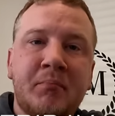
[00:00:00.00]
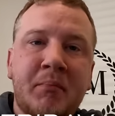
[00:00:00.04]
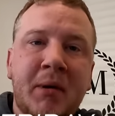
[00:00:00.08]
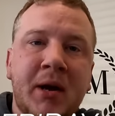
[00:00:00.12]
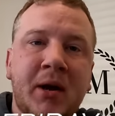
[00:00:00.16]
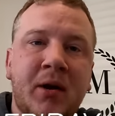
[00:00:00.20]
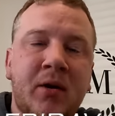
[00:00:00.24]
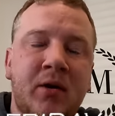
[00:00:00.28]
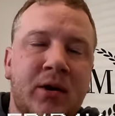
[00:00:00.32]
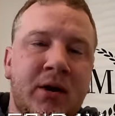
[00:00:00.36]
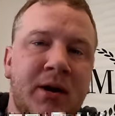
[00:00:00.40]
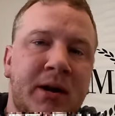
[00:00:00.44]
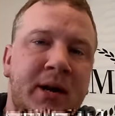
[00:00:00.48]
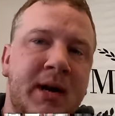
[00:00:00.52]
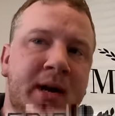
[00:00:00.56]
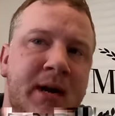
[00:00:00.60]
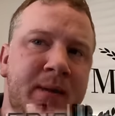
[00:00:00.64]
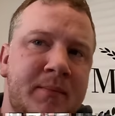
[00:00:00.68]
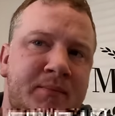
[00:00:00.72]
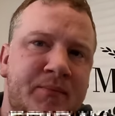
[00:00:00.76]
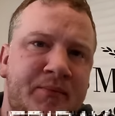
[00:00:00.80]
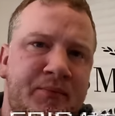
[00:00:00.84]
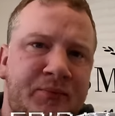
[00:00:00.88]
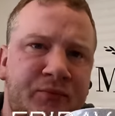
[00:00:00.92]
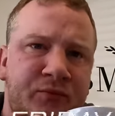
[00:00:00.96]
Bank
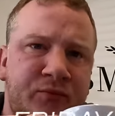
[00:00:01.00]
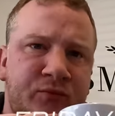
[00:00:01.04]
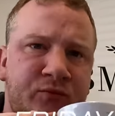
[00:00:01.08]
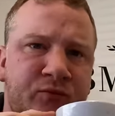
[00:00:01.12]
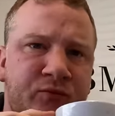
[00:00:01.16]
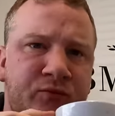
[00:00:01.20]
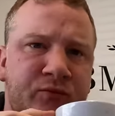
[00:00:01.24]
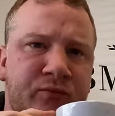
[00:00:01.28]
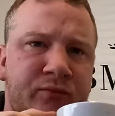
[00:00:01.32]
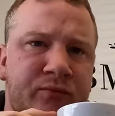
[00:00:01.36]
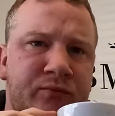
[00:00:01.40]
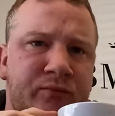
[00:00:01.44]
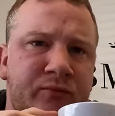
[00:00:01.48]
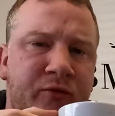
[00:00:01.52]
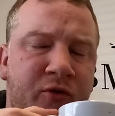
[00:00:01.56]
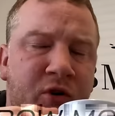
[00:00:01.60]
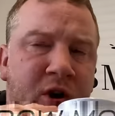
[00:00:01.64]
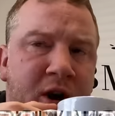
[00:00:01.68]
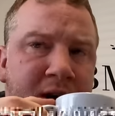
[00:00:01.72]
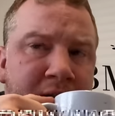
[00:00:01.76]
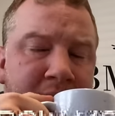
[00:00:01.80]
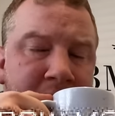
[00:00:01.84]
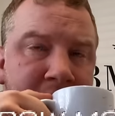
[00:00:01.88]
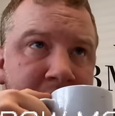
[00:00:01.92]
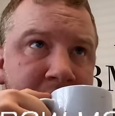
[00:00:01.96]
holiday
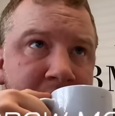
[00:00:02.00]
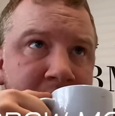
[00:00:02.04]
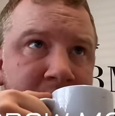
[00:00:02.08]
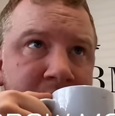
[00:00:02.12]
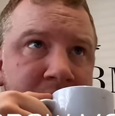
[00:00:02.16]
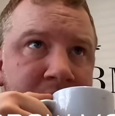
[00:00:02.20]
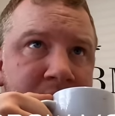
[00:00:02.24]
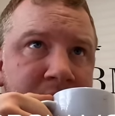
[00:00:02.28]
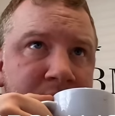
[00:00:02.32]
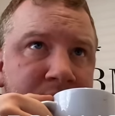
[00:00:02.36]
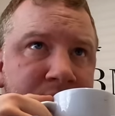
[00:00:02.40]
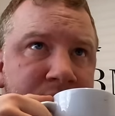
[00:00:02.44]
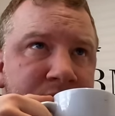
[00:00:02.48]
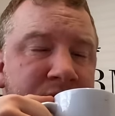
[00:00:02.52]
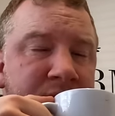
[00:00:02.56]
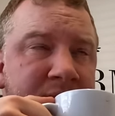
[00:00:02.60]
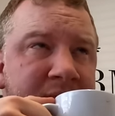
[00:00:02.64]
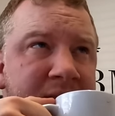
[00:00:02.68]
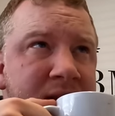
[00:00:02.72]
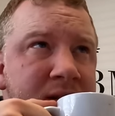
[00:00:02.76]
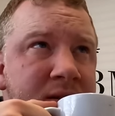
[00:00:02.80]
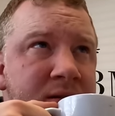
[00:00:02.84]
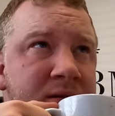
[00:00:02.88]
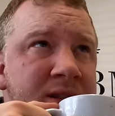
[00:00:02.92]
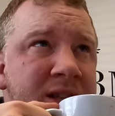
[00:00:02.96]
Friday. It's
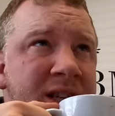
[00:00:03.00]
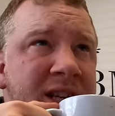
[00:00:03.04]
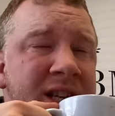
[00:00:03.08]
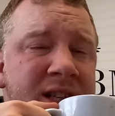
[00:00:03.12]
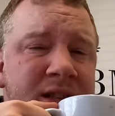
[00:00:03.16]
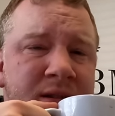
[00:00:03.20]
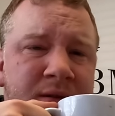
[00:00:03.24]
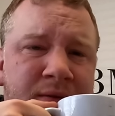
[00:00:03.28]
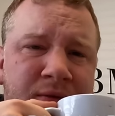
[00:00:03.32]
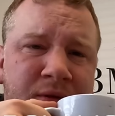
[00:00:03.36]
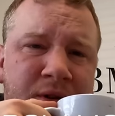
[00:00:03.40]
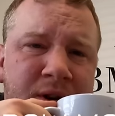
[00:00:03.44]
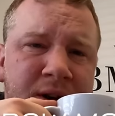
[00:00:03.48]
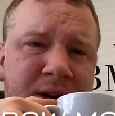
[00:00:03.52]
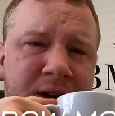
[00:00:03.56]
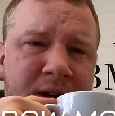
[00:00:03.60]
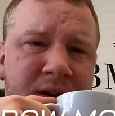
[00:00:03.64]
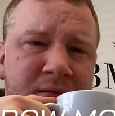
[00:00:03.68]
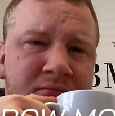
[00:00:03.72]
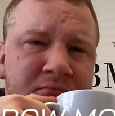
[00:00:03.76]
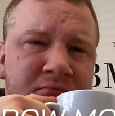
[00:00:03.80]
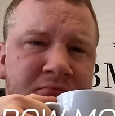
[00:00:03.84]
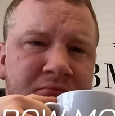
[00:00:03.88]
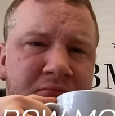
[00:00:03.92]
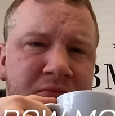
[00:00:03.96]
not Easter. Is it Easter
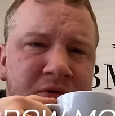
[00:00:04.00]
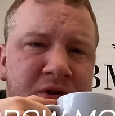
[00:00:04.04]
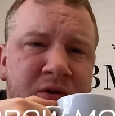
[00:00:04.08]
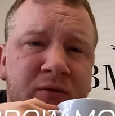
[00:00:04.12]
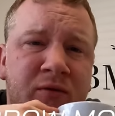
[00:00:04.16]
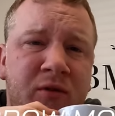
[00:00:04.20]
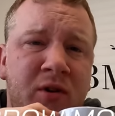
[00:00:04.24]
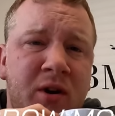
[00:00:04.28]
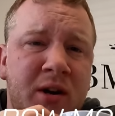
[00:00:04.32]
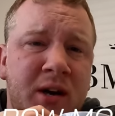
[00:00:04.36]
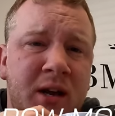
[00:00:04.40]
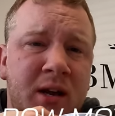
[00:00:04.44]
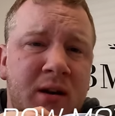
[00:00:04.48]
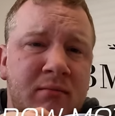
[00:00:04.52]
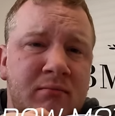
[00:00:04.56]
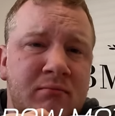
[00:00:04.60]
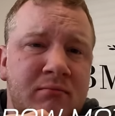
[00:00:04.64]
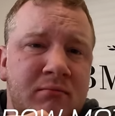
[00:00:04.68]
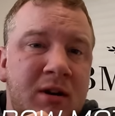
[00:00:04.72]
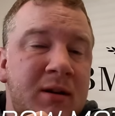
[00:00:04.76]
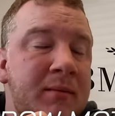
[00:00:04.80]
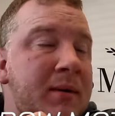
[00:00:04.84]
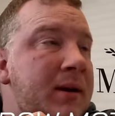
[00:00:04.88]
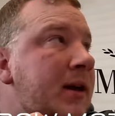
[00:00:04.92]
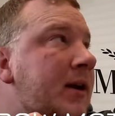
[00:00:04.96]
Friday? Good Friday?
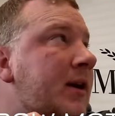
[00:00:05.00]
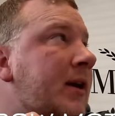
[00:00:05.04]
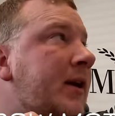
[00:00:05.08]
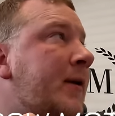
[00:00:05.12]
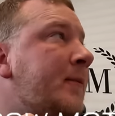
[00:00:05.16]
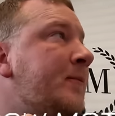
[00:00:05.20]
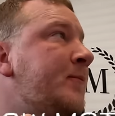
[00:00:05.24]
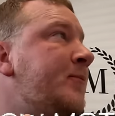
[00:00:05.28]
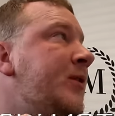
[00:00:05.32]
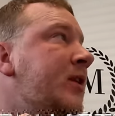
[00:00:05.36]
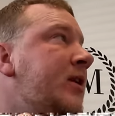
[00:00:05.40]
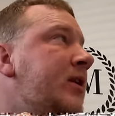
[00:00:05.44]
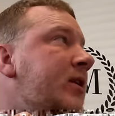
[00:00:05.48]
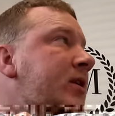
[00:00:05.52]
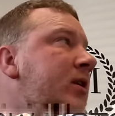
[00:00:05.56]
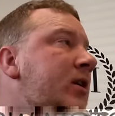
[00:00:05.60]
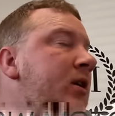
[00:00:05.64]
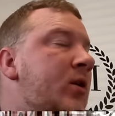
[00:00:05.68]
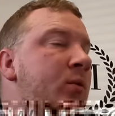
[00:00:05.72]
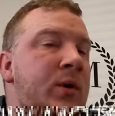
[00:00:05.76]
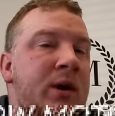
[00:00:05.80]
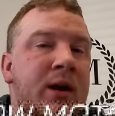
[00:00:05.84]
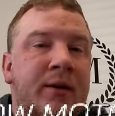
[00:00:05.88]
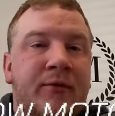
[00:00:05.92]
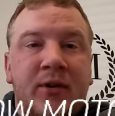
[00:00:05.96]
Maybe? I don't know.
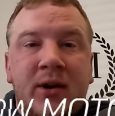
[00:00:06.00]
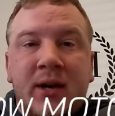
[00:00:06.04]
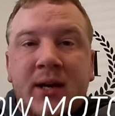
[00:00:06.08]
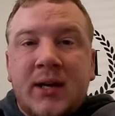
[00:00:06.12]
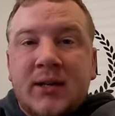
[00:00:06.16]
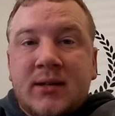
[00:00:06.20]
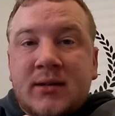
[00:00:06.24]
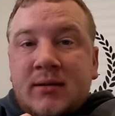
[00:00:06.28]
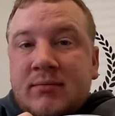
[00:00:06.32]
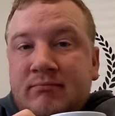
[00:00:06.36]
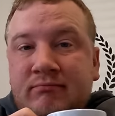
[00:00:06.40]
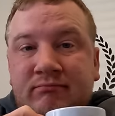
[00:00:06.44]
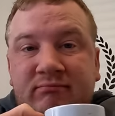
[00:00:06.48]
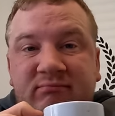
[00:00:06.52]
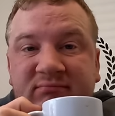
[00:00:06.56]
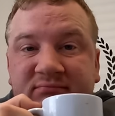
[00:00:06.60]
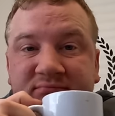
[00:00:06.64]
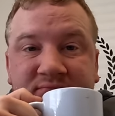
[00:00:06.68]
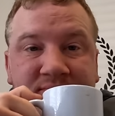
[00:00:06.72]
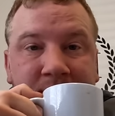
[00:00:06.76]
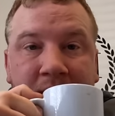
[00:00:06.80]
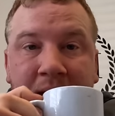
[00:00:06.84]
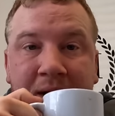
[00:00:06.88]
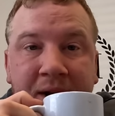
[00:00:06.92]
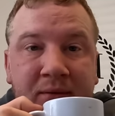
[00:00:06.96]
Whatever it is.
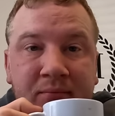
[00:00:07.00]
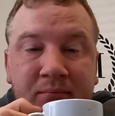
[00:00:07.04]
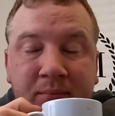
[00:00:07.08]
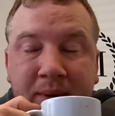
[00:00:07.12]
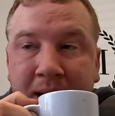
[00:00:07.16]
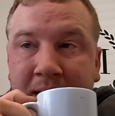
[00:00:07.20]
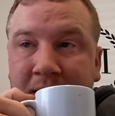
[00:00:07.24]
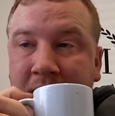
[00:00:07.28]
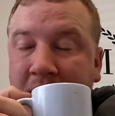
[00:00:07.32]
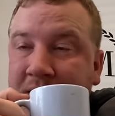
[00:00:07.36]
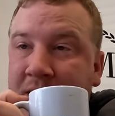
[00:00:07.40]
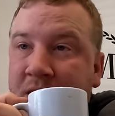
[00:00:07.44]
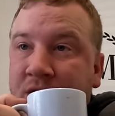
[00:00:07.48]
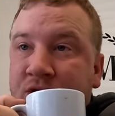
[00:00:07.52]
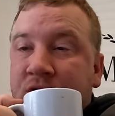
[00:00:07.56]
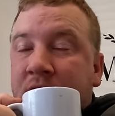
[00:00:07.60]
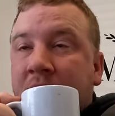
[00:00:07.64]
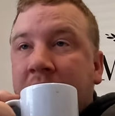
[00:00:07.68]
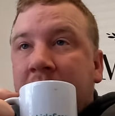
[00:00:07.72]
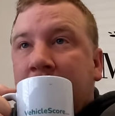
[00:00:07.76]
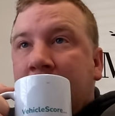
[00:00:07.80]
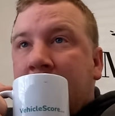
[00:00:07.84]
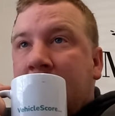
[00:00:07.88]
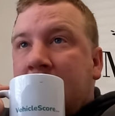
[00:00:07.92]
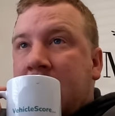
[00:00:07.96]
I don't pay any
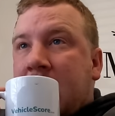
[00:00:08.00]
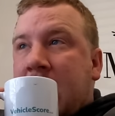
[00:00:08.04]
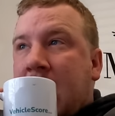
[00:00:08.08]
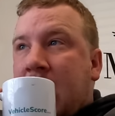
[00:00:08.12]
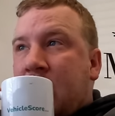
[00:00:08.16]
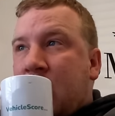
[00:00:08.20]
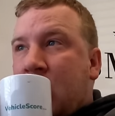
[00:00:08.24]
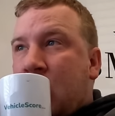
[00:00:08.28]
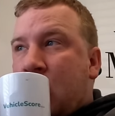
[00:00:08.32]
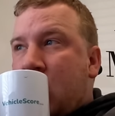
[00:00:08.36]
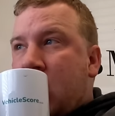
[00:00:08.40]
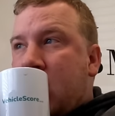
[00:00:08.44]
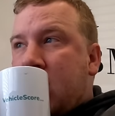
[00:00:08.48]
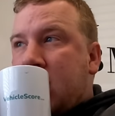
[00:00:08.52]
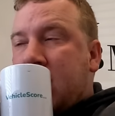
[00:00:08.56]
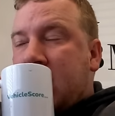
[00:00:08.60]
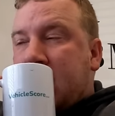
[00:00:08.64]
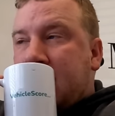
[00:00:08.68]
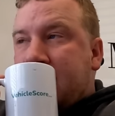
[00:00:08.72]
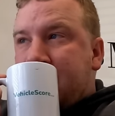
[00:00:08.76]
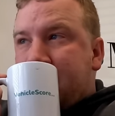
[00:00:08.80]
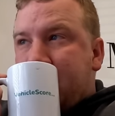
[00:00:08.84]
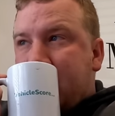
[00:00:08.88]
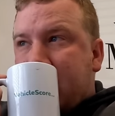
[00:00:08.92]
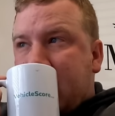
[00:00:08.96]
attention anyway. Carry on
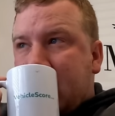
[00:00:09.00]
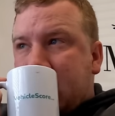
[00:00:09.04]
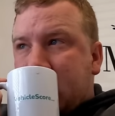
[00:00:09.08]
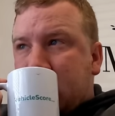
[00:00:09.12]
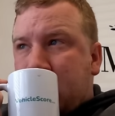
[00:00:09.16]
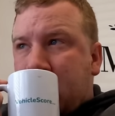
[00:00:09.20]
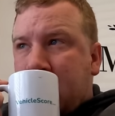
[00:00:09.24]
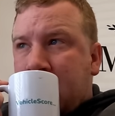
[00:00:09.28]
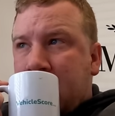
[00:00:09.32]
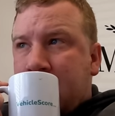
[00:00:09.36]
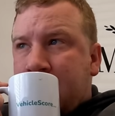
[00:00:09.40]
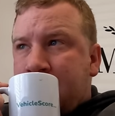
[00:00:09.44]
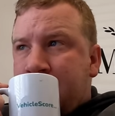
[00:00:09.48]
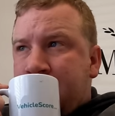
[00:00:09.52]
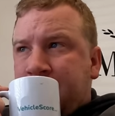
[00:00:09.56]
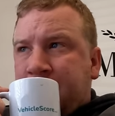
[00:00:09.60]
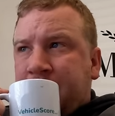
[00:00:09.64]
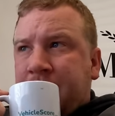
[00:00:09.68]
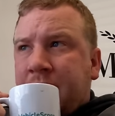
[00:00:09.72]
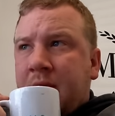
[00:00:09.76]
working as per.